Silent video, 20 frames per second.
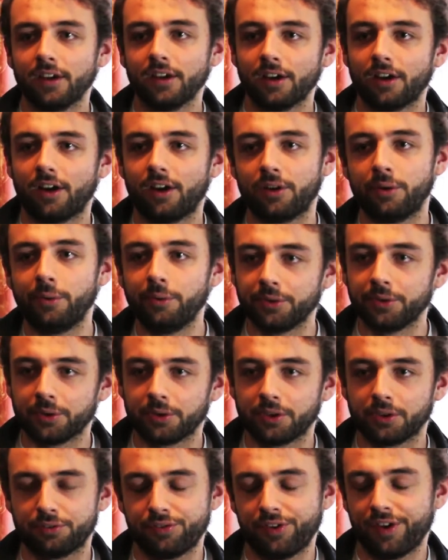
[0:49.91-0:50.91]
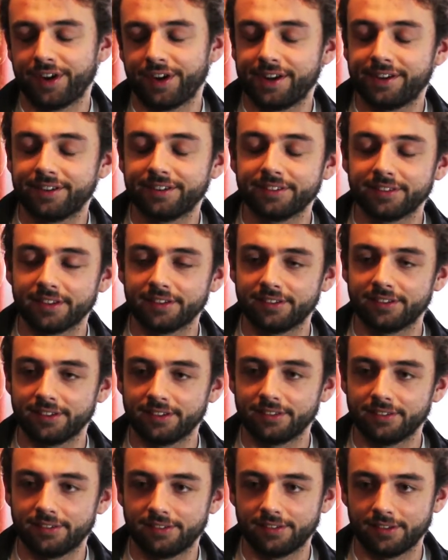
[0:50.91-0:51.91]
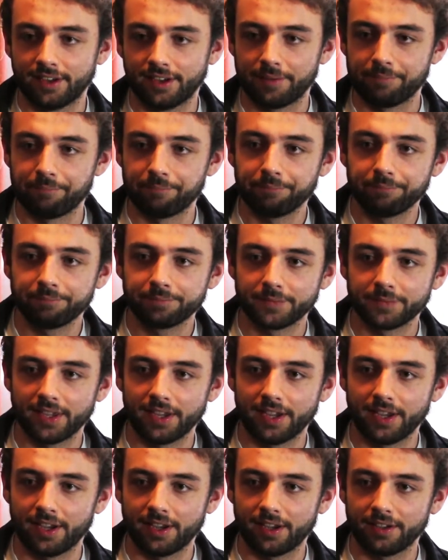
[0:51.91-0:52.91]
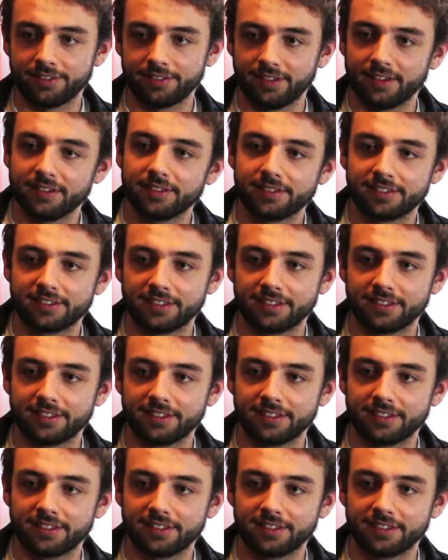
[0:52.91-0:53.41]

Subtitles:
"Oh no, you're fine, this is a cyst,